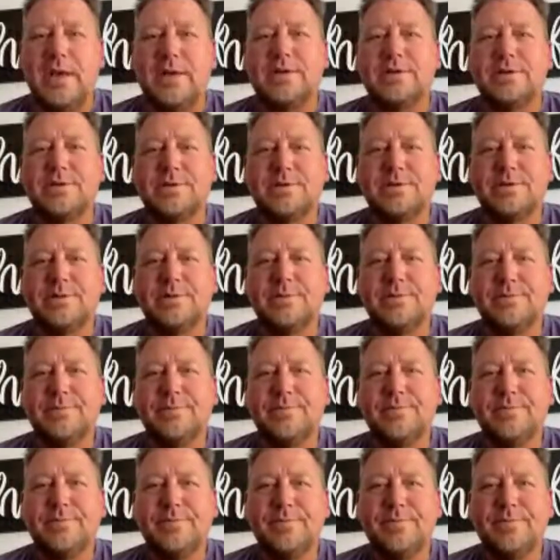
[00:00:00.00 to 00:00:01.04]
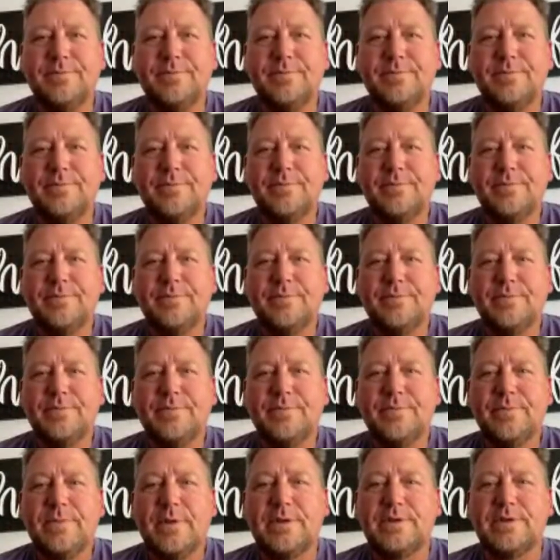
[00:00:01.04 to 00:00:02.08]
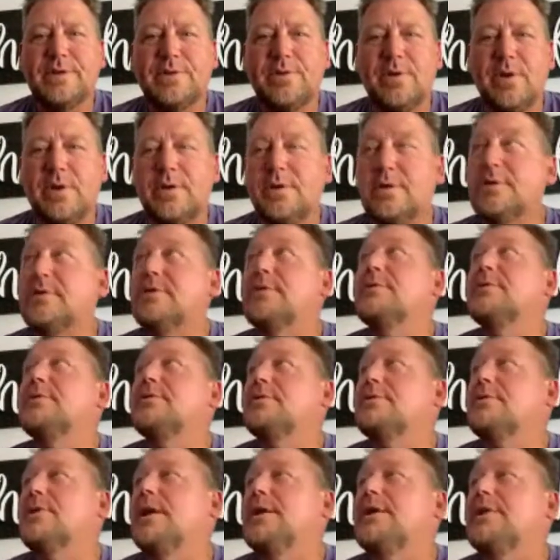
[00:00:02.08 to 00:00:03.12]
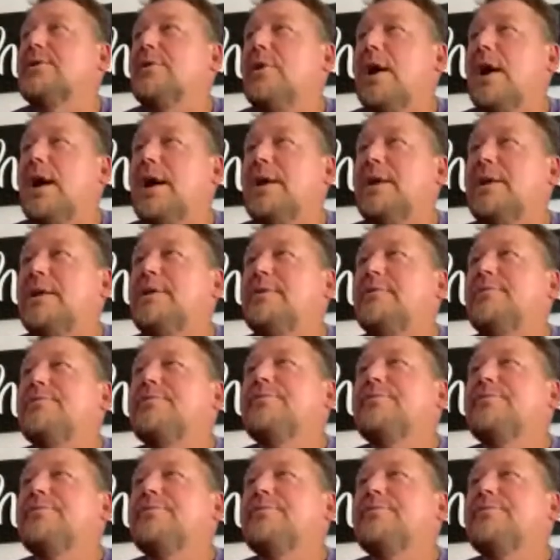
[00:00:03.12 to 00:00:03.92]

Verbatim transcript: yes. Yeah, let's do it. That's a great. And of Thank course, you, I'll,